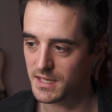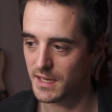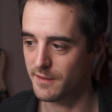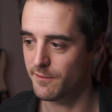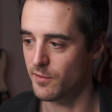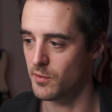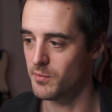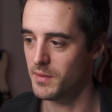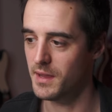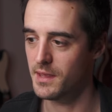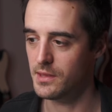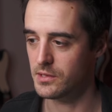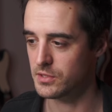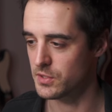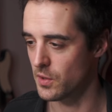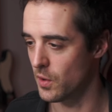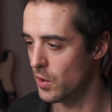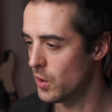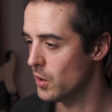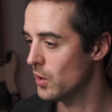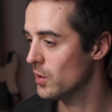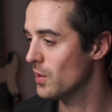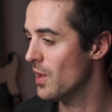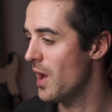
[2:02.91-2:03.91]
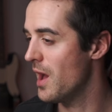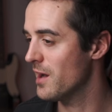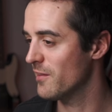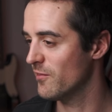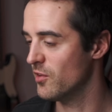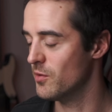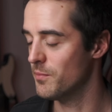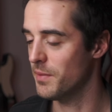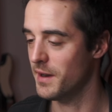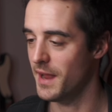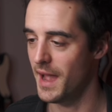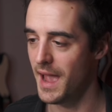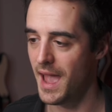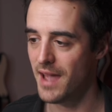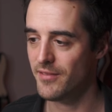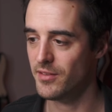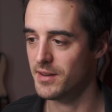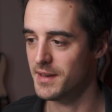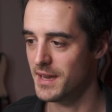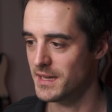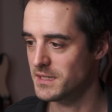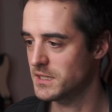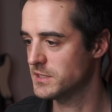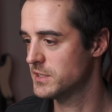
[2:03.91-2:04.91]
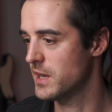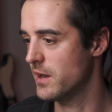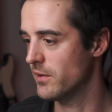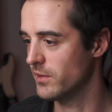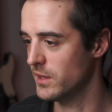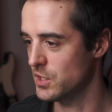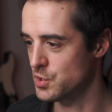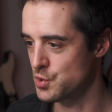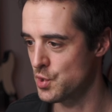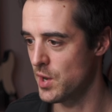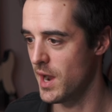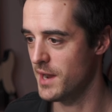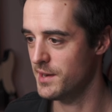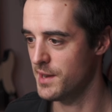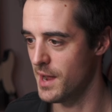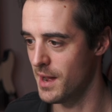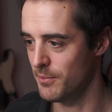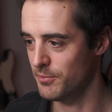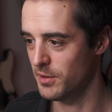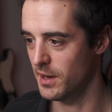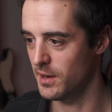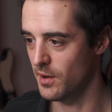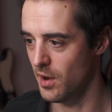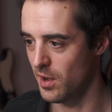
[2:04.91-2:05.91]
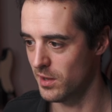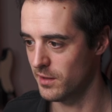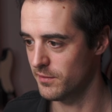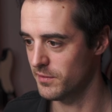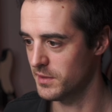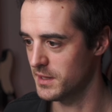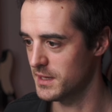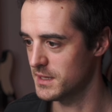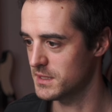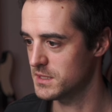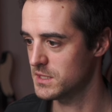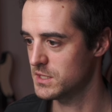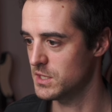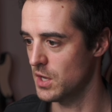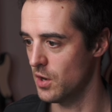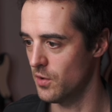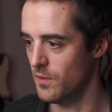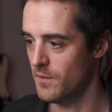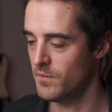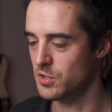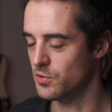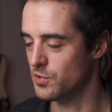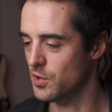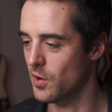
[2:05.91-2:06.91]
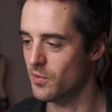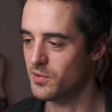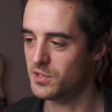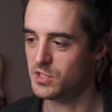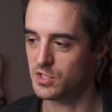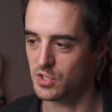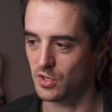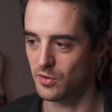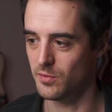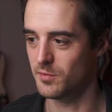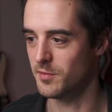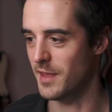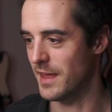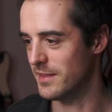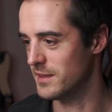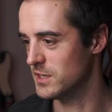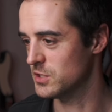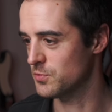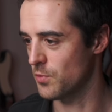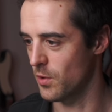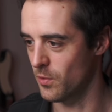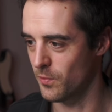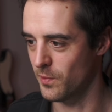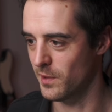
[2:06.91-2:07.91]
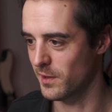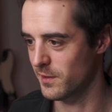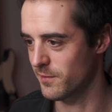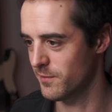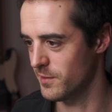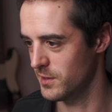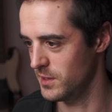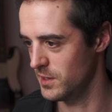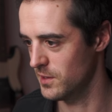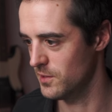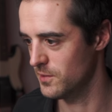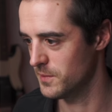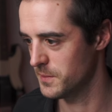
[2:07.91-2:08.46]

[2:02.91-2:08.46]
for me, there's a whole lot of them, but I haven't necessarily tried to update all of these, so don't assume that these won't work for you.